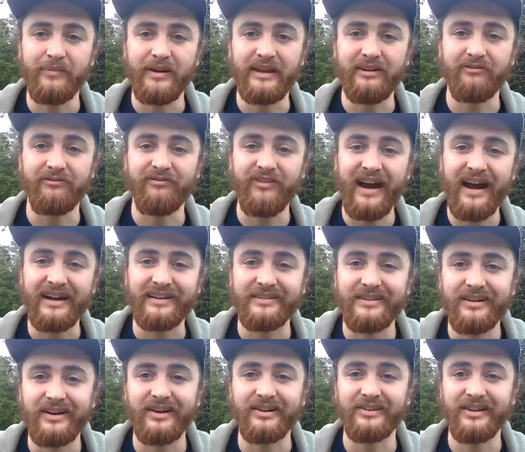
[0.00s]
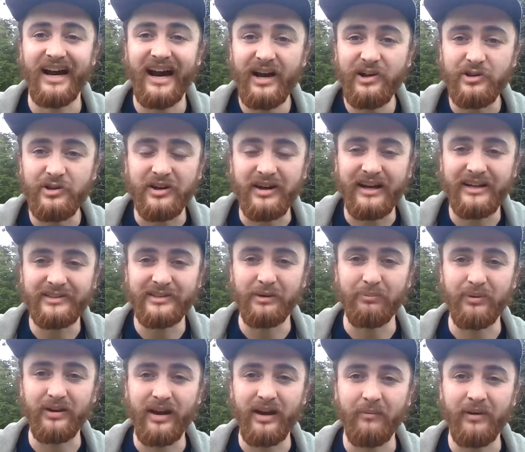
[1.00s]
in fact, Elijah ends
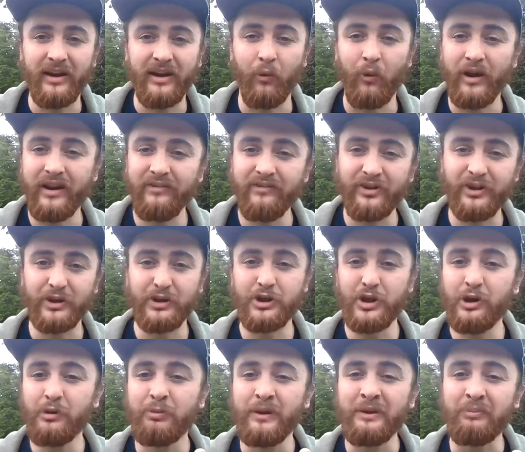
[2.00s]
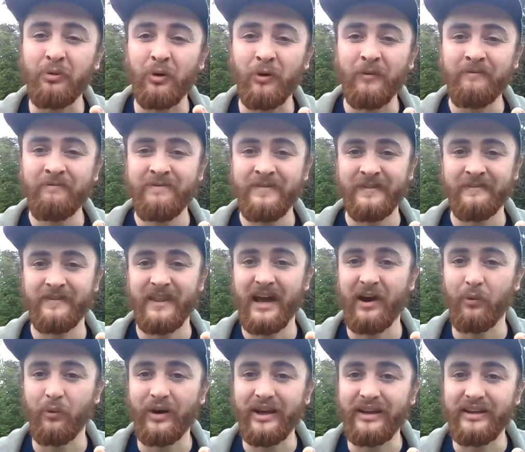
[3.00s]
up becoming one of the two people
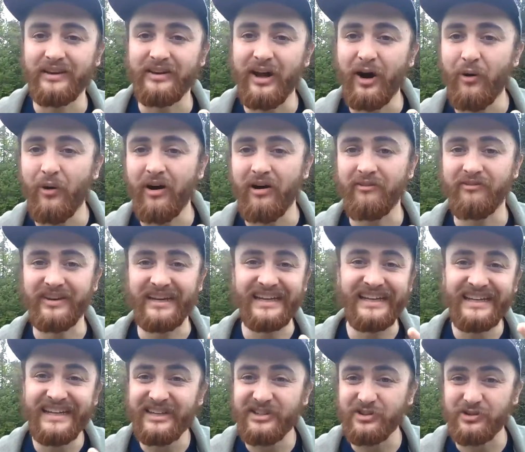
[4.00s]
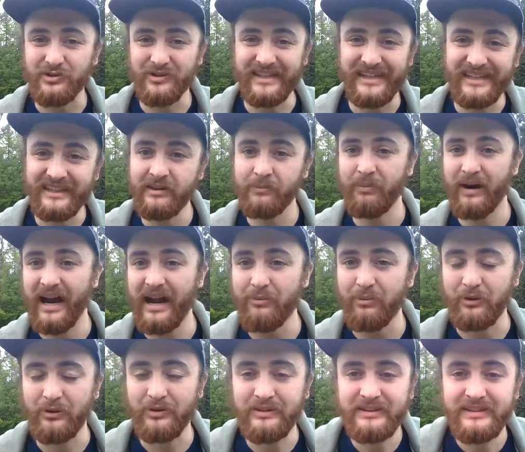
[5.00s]
that we know of in history, in the
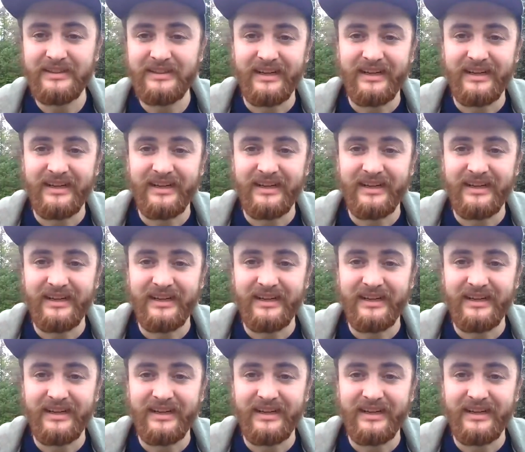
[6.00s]
Bible,